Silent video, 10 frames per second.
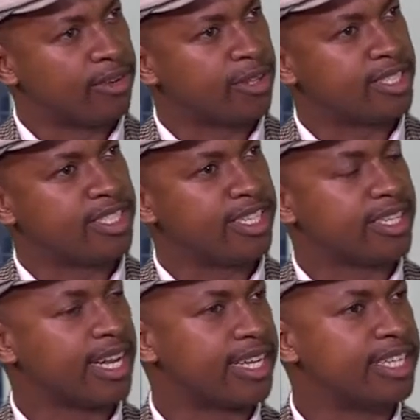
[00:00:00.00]
or hmm.
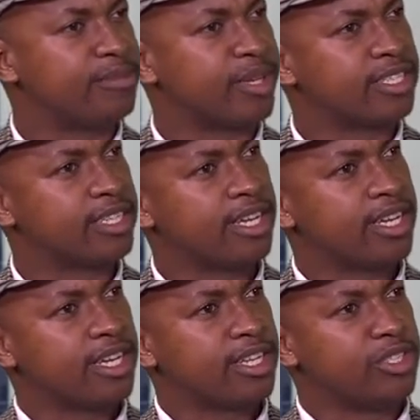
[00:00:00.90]
seasoned academics.
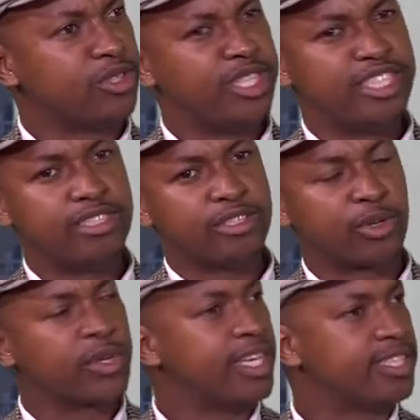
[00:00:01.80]
Mm. You need
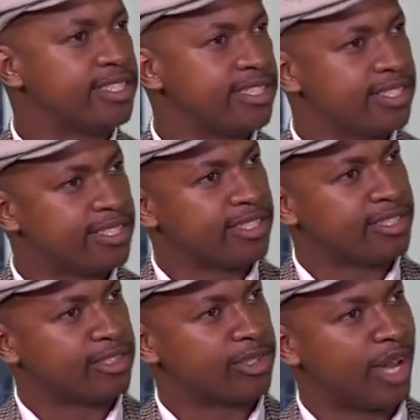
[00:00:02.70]
rookies
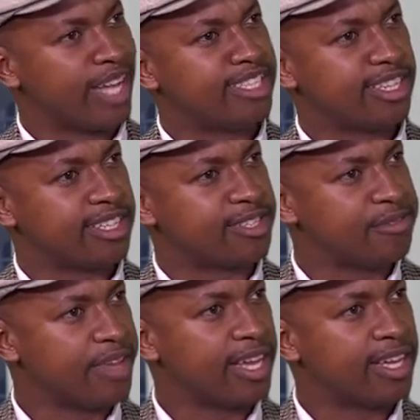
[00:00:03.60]
yes. to enter the
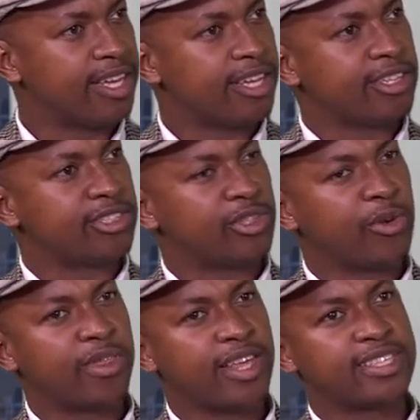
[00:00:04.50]
sphere mm.
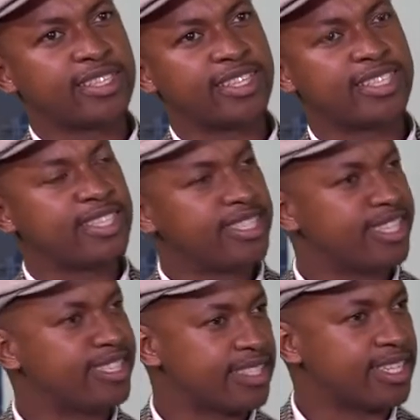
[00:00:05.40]
so that the
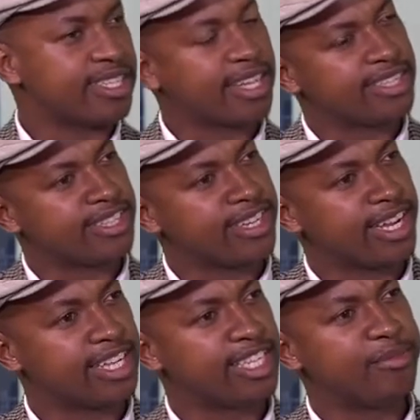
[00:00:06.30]
seasoned researchers and
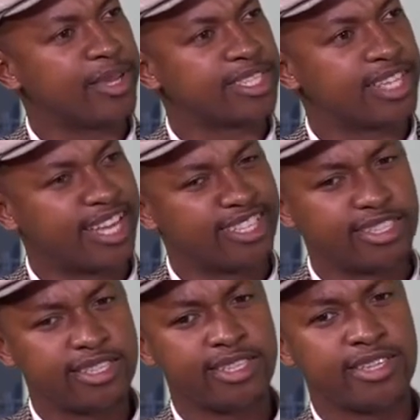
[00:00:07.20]
academics can hmm.